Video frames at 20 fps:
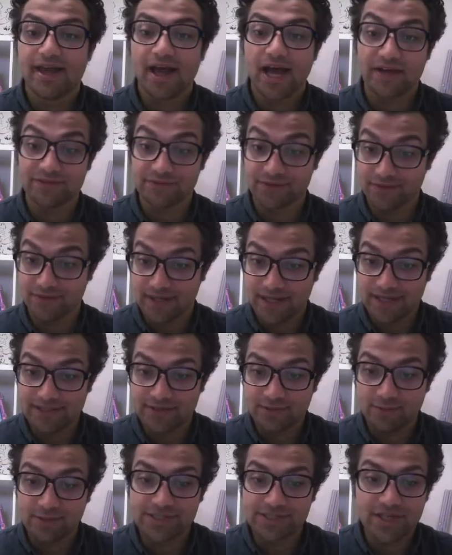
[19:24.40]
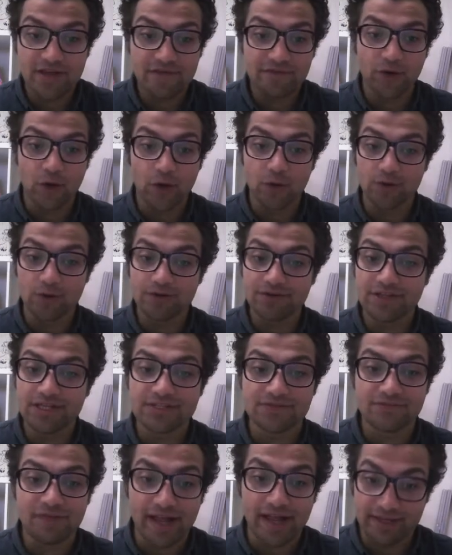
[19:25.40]
After that, we save all
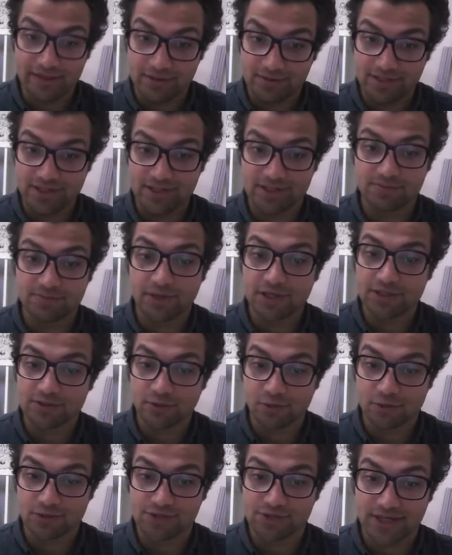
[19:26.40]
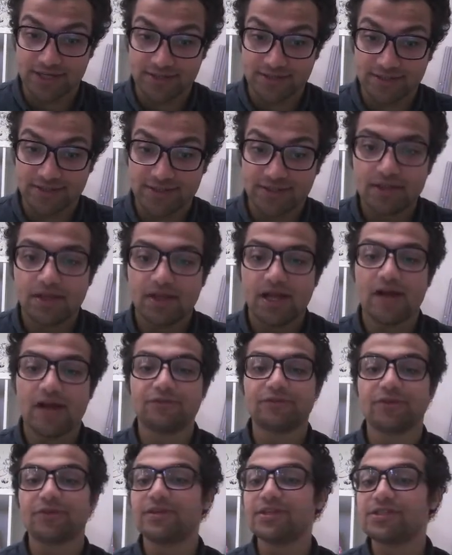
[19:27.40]
these values in a smart contract.
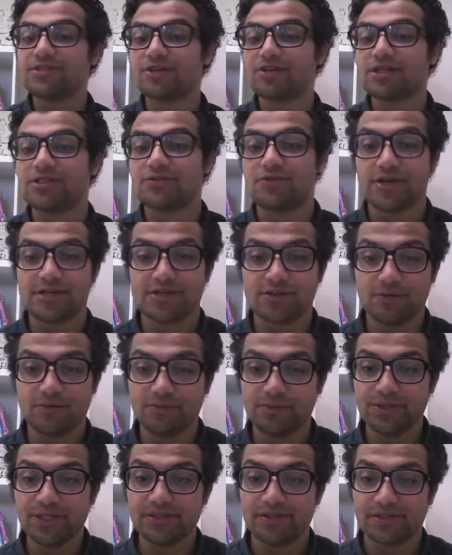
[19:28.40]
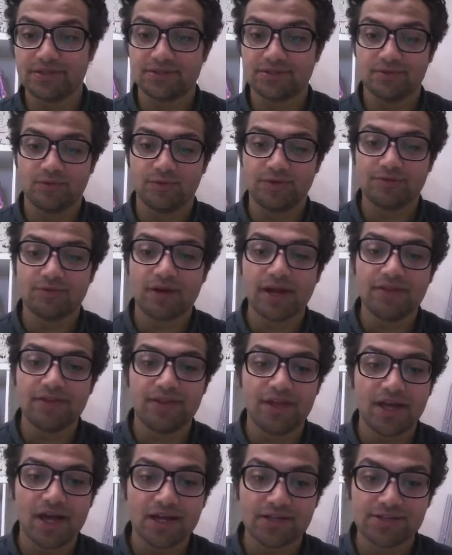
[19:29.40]
After this transfer is completed, we write
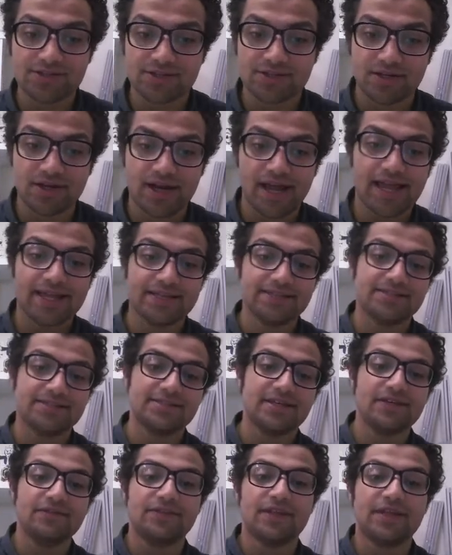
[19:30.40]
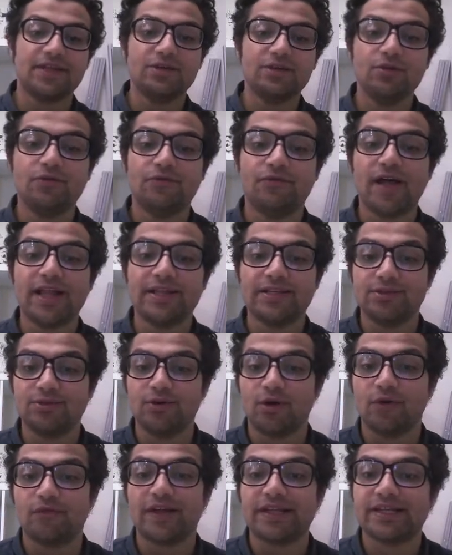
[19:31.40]
the answer and save the new value
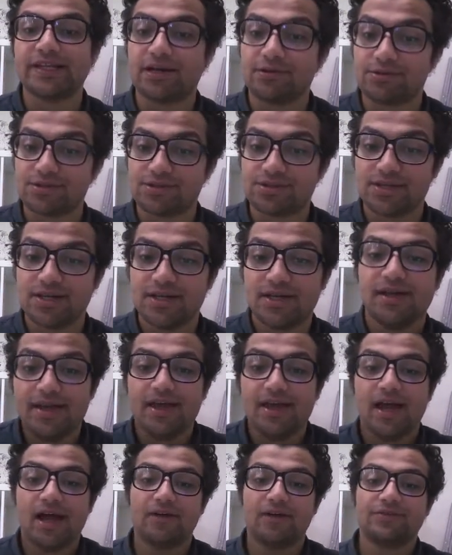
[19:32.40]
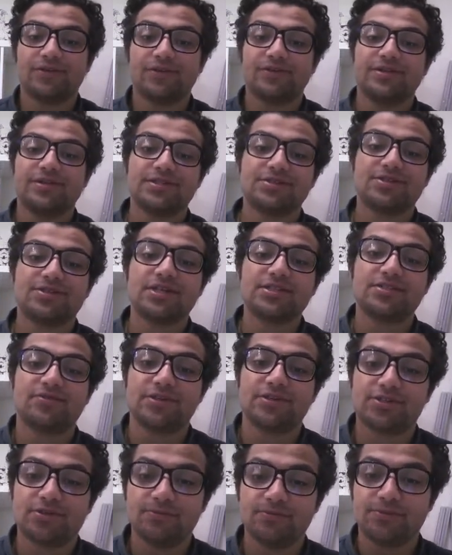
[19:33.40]
of allowance. After this transfer
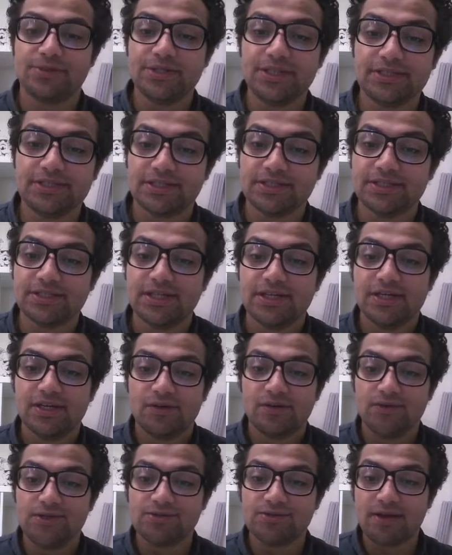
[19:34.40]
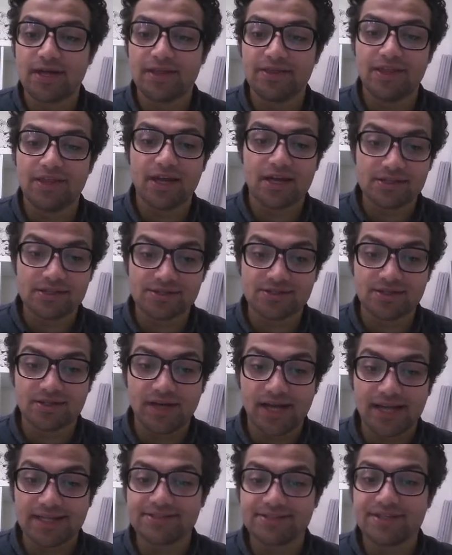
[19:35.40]
is completed, we write the answer
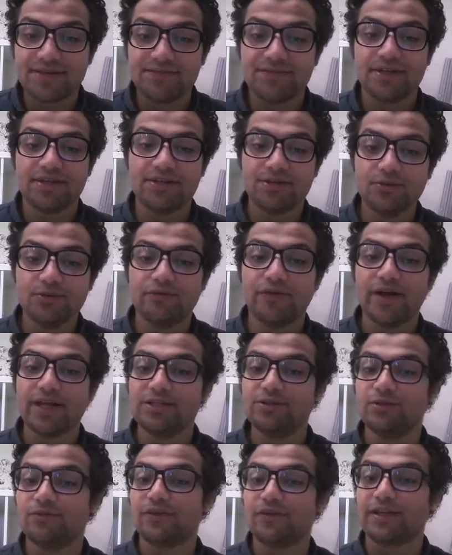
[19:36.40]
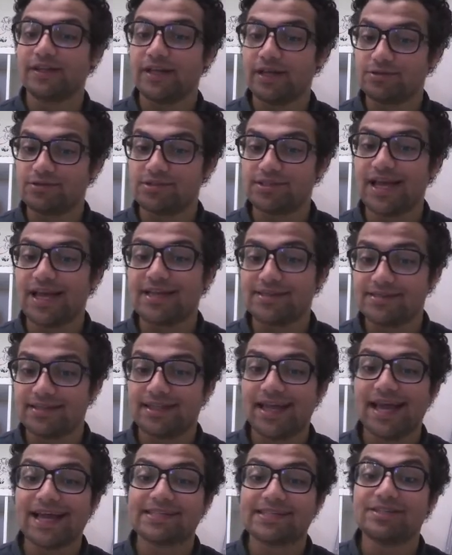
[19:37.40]
and save the new value of allowance as
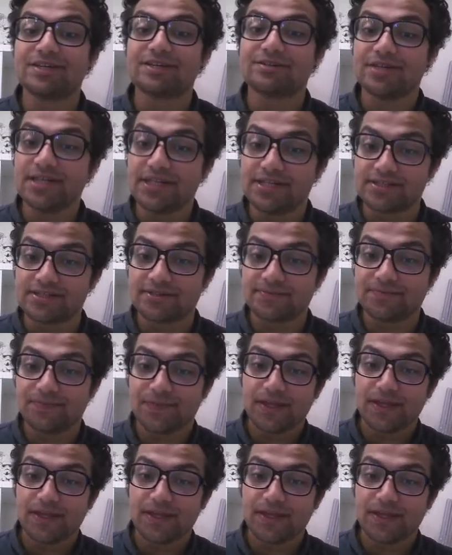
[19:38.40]
it has decreased.